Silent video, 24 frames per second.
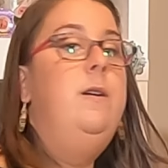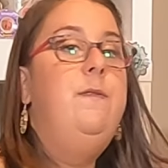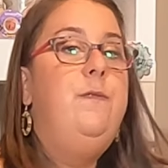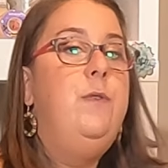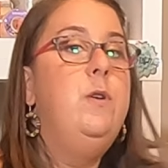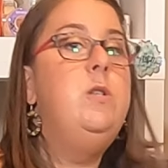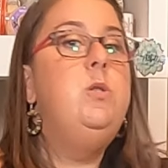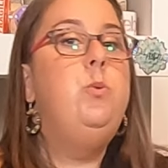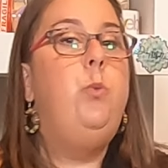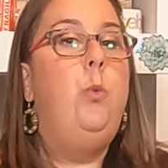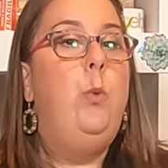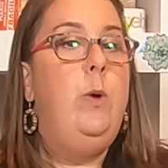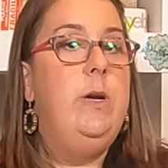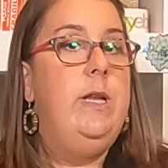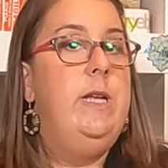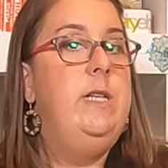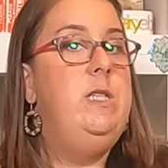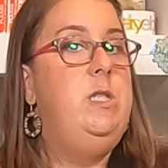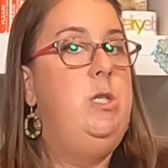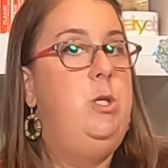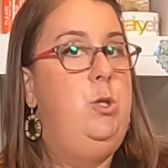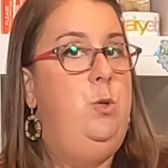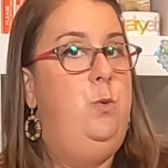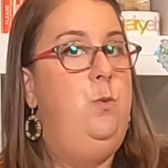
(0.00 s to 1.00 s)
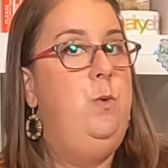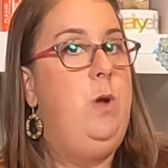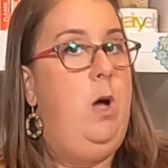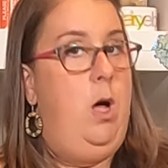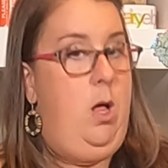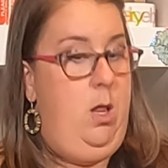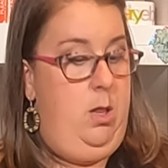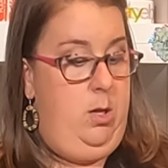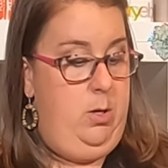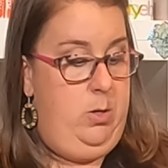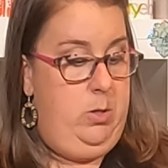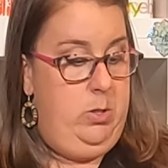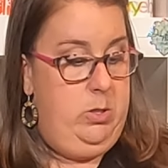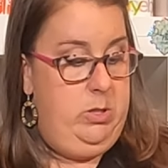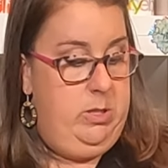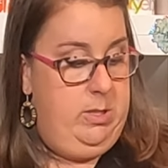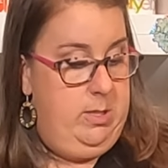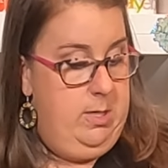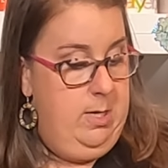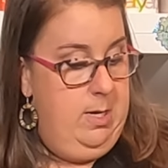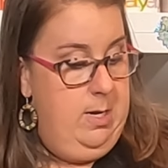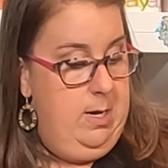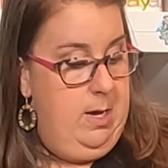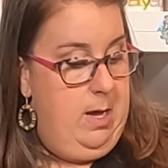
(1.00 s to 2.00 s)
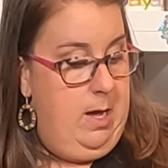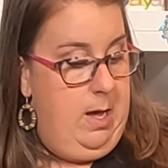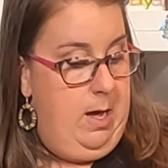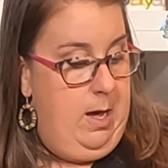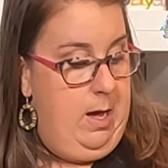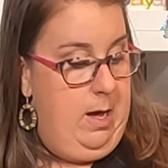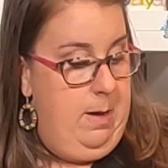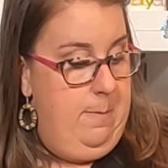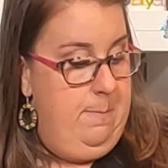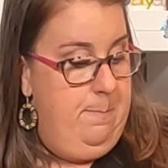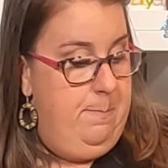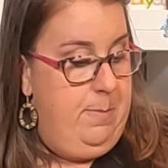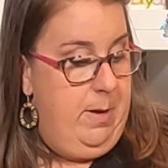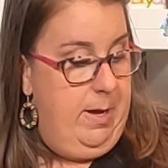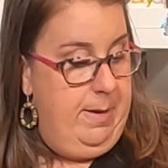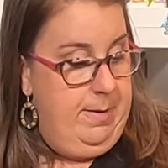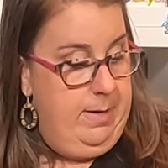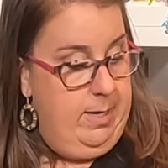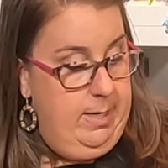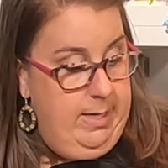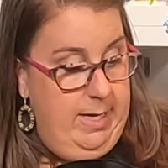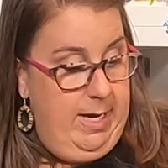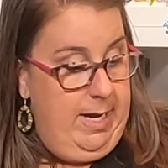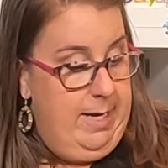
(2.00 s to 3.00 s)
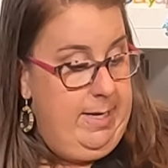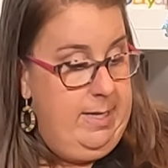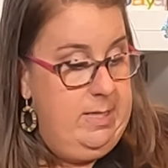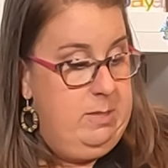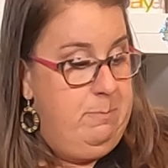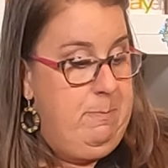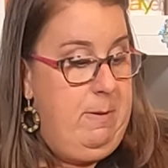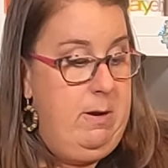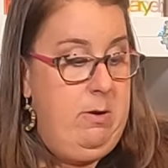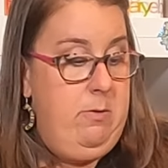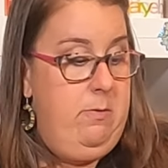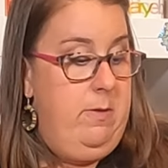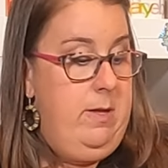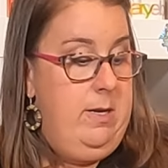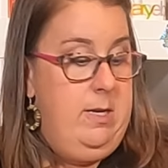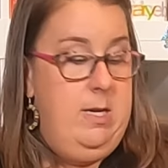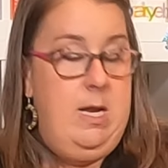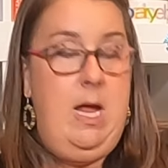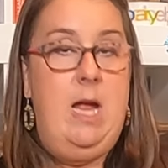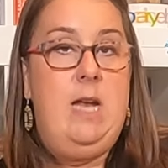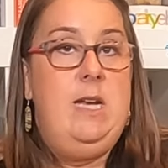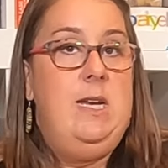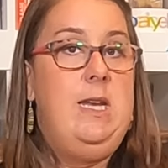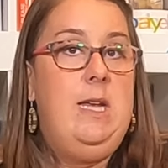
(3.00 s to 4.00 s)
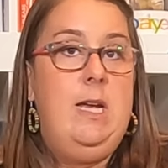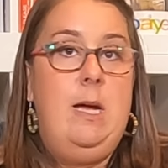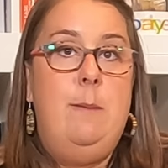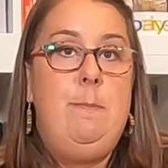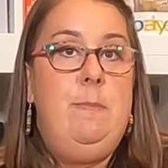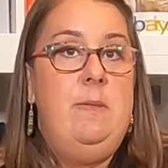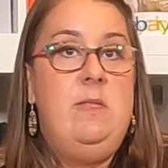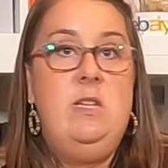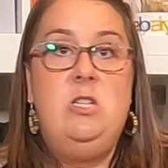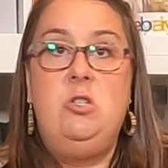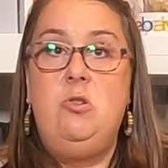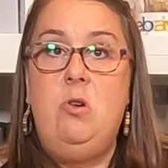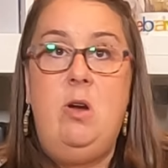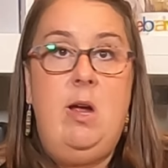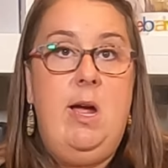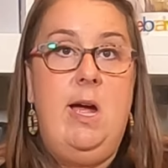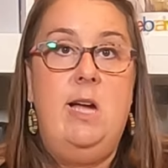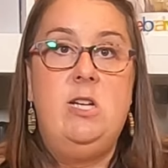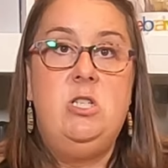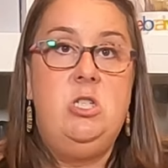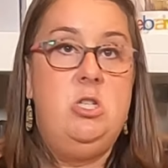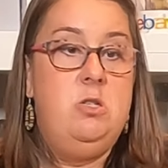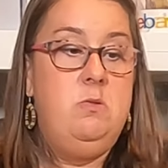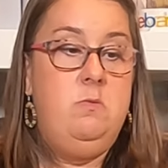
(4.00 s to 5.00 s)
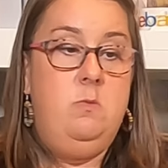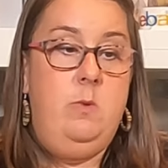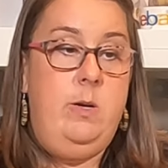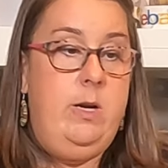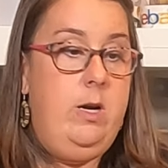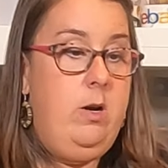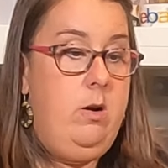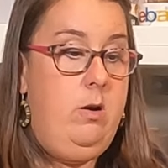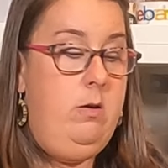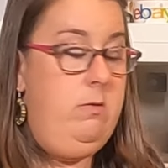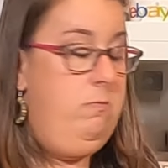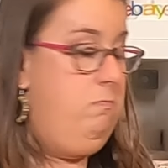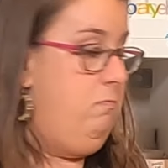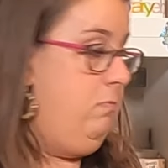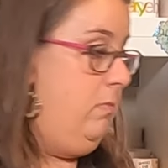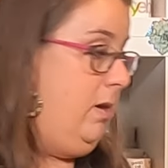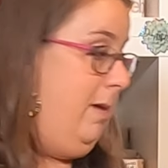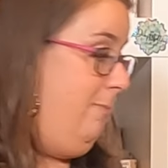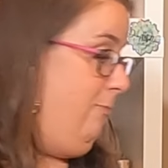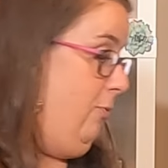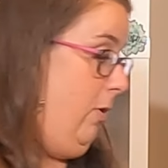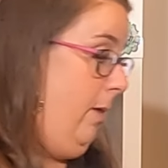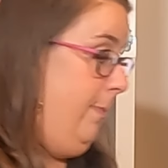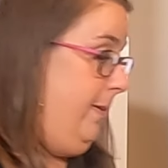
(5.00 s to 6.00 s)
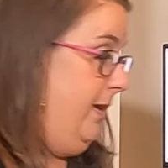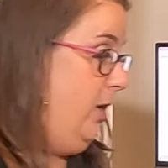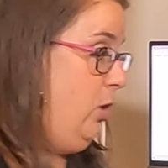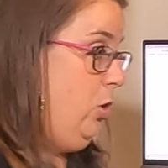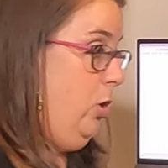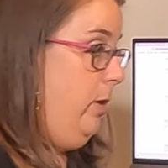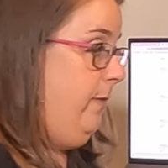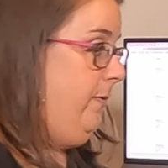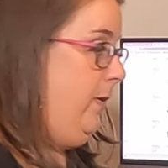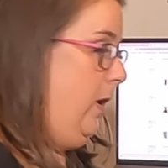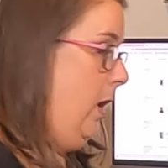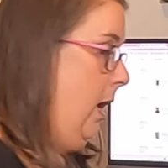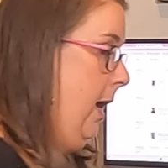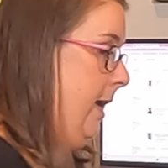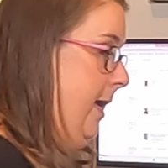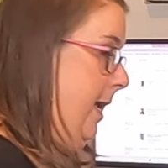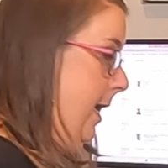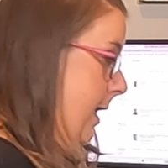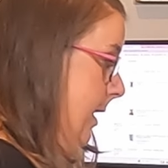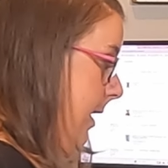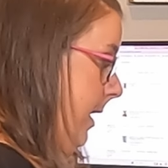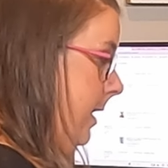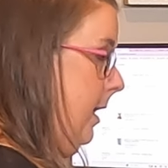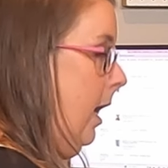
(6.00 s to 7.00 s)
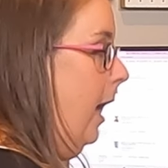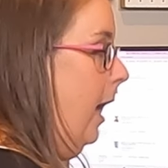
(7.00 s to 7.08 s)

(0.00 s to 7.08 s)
for $22. But again, it's better than ending up in the trash where it probably could have gone had I